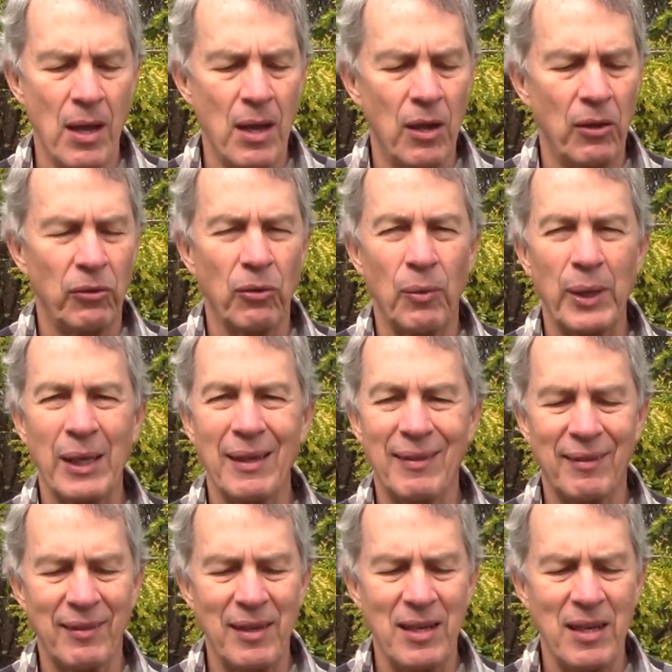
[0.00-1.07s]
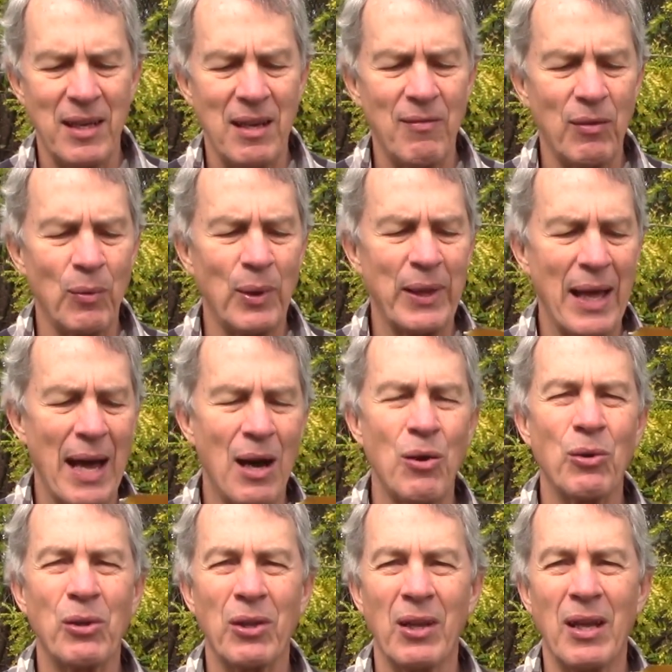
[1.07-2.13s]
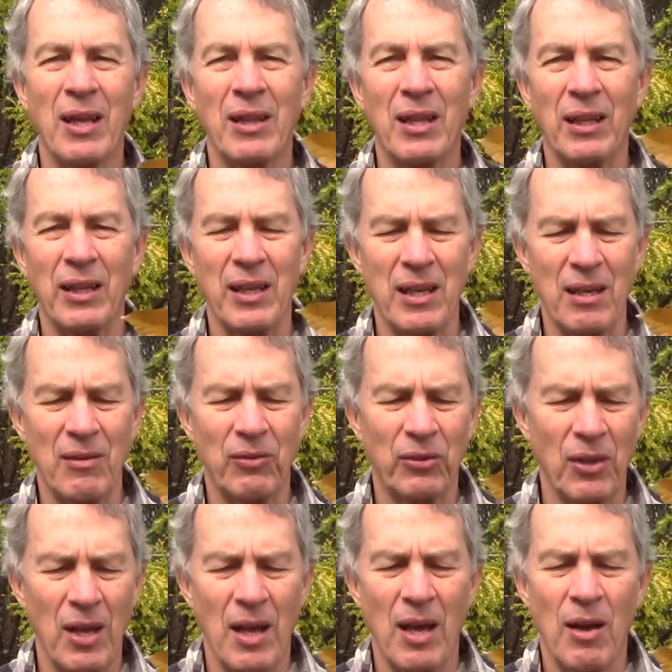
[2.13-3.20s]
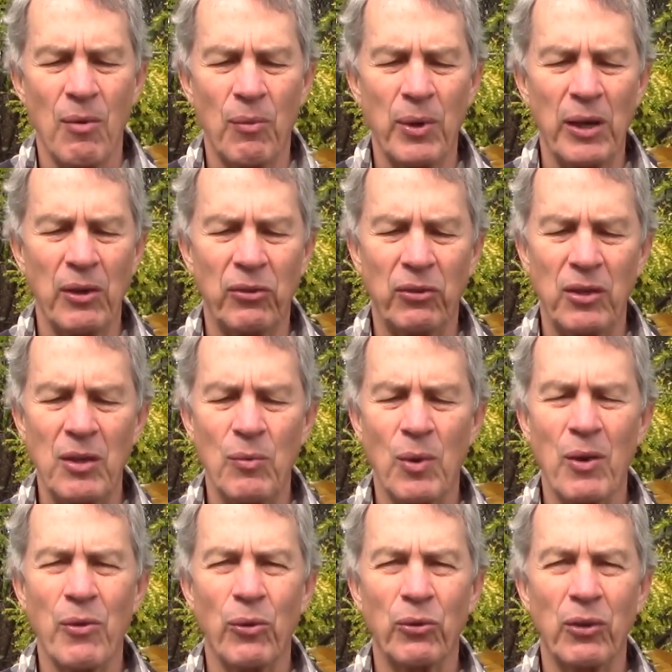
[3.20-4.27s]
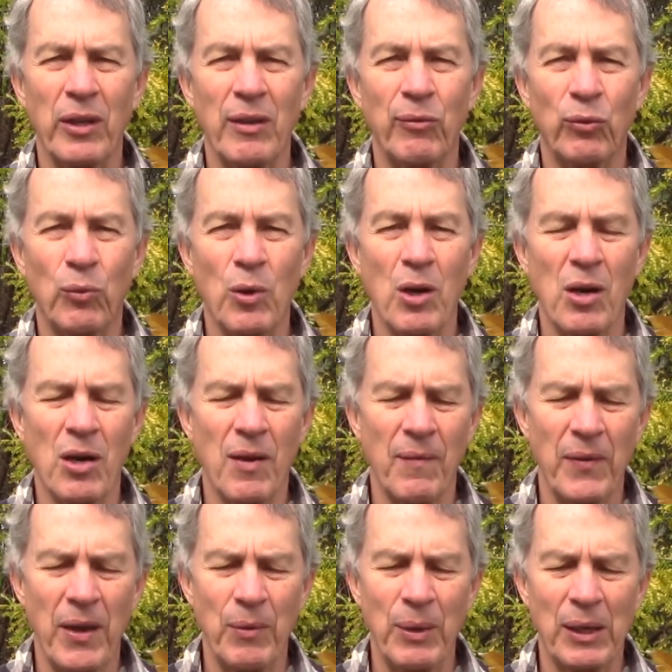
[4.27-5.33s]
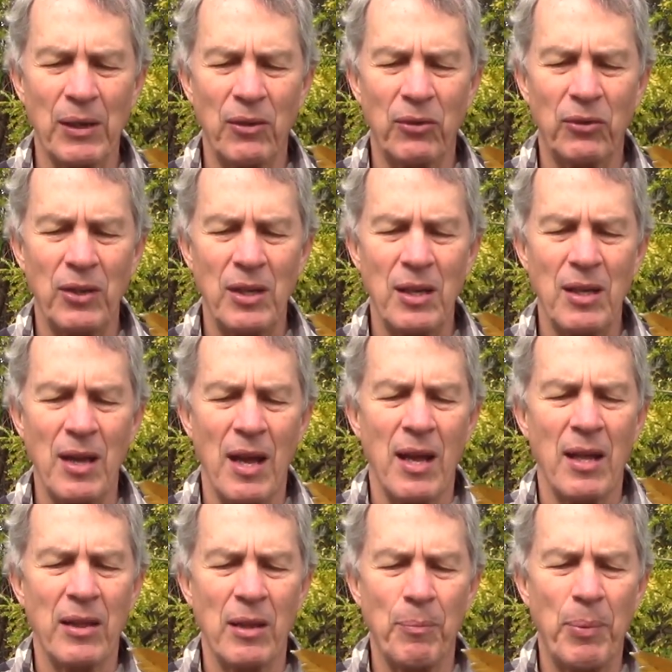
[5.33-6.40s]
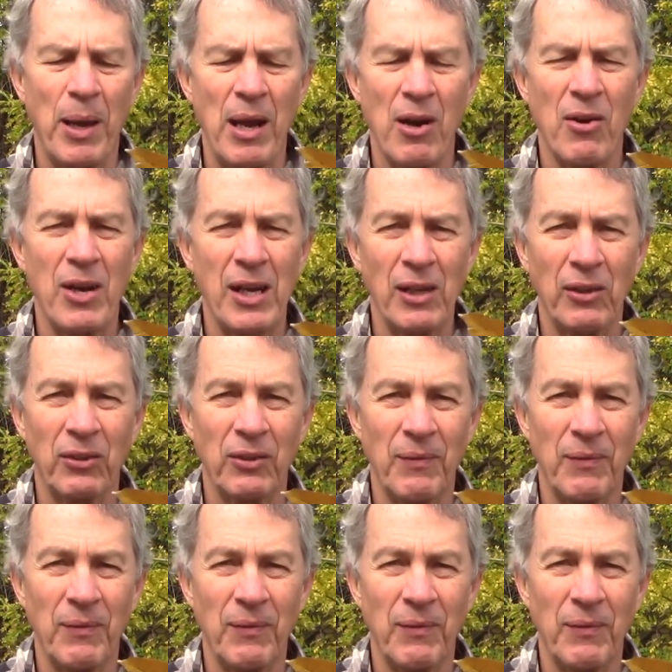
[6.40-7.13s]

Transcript: So we can see, even without the leaves, we can see where those leaves were, and we can see the pairings,